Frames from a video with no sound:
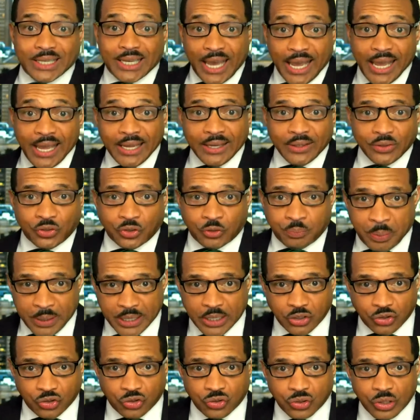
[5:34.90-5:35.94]
King's
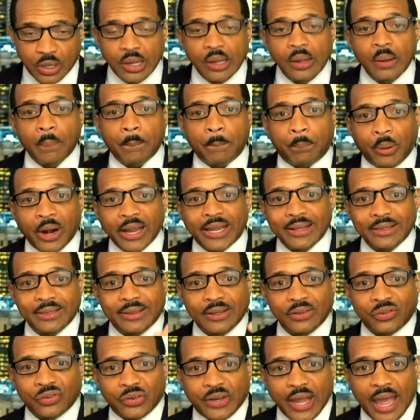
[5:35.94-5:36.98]
speech, breaking
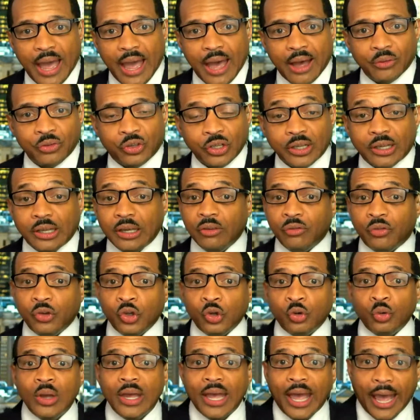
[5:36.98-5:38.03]
this down, to give
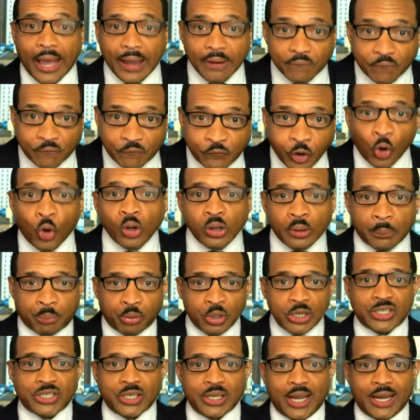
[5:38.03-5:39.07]
you a full
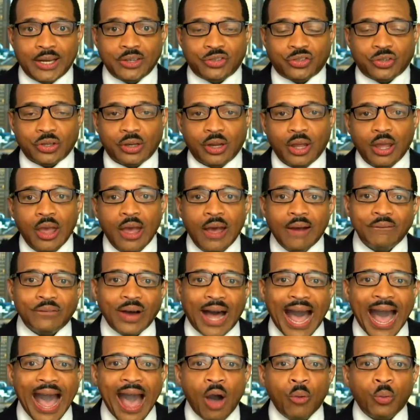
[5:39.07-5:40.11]
appreciation for
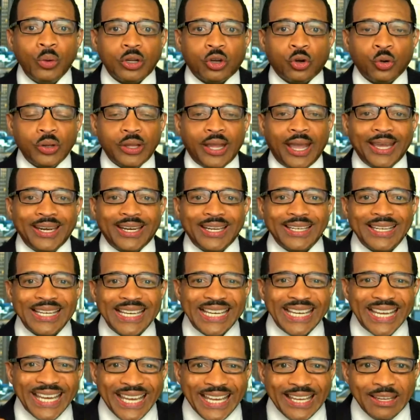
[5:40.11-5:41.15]
how it created
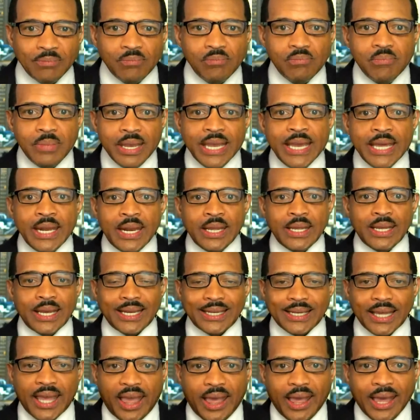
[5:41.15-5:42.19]

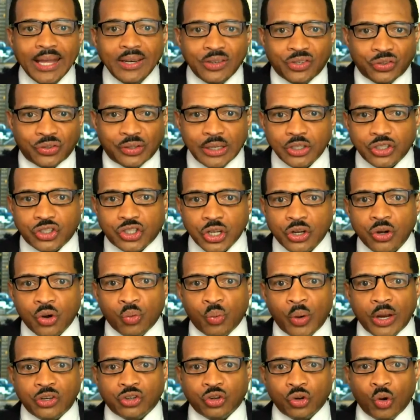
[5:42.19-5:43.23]
immediate, instant
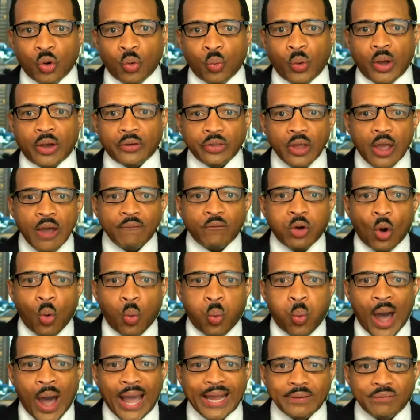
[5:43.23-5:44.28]
generational wealth for
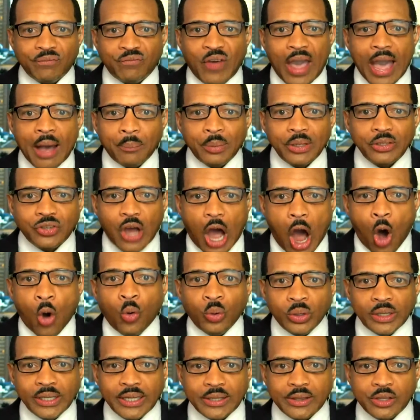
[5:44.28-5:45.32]
white families
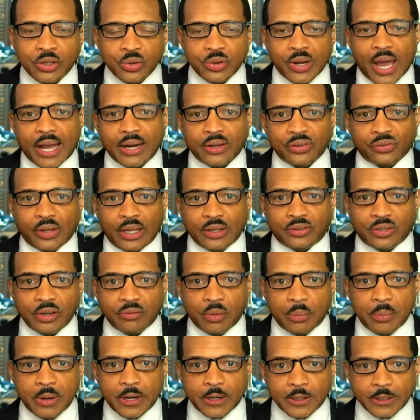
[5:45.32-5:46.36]
only in the United States of
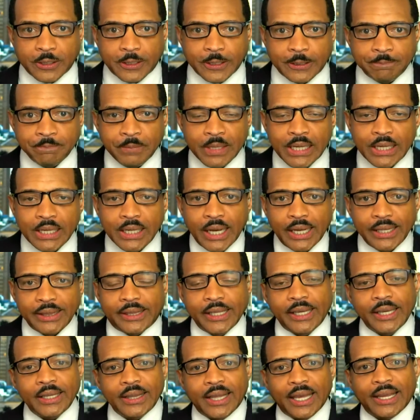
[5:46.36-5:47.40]
America. And
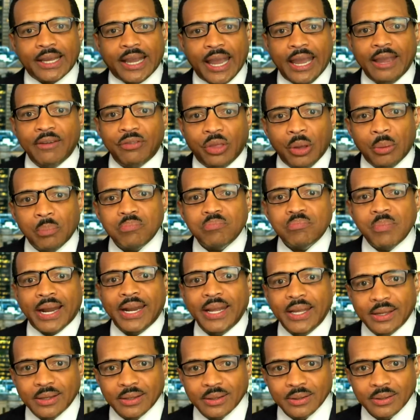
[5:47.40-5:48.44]
then they gave them
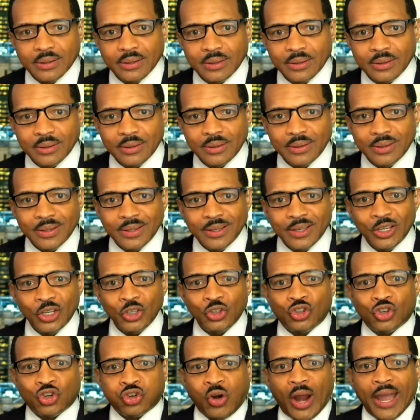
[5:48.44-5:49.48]
money,
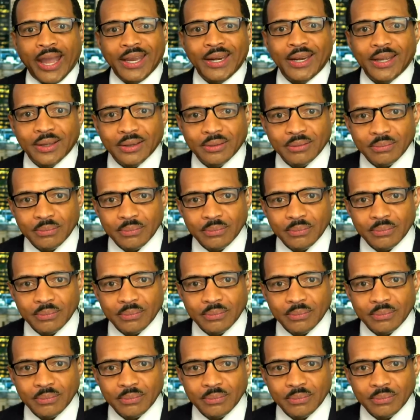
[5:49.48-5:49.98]
training.